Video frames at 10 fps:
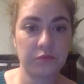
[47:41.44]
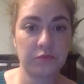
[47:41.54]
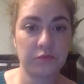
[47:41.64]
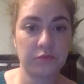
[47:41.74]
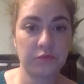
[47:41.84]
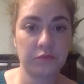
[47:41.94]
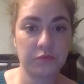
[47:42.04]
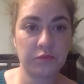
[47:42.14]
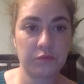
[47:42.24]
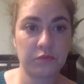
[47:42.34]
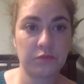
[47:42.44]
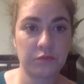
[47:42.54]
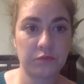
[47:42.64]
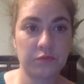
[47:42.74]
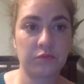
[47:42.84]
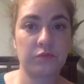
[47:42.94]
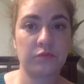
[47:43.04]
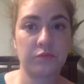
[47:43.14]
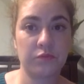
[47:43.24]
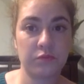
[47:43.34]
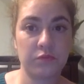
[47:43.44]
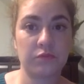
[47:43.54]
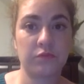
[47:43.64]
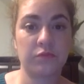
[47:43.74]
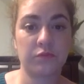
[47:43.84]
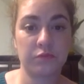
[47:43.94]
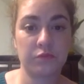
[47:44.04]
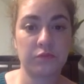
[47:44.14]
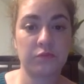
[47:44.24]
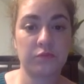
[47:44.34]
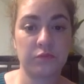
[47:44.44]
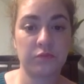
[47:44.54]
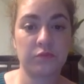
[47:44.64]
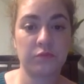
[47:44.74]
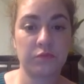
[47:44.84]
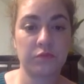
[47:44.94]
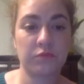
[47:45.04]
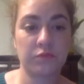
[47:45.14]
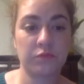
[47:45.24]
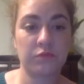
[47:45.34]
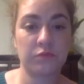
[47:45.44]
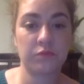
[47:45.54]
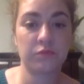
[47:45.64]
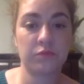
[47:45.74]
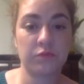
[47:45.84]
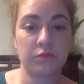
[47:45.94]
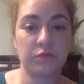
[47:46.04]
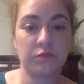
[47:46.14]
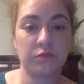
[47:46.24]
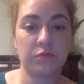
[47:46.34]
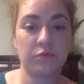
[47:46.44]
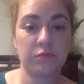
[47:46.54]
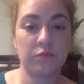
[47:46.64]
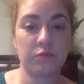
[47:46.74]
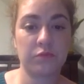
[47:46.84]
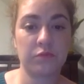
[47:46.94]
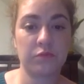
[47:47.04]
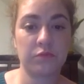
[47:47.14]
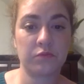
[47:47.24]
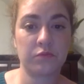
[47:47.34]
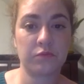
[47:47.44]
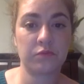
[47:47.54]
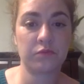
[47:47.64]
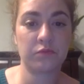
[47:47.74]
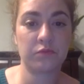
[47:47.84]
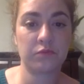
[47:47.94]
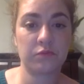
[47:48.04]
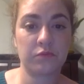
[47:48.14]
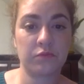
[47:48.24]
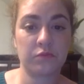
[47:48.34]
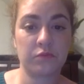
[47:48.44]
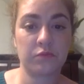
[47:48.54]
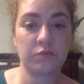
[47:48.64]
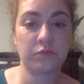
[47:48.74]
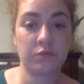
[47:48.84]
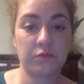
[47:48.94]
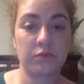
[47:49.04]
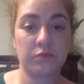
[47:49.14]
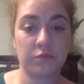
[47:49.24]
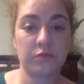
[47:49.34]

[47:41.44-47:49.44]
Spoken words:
The person shown says nothing.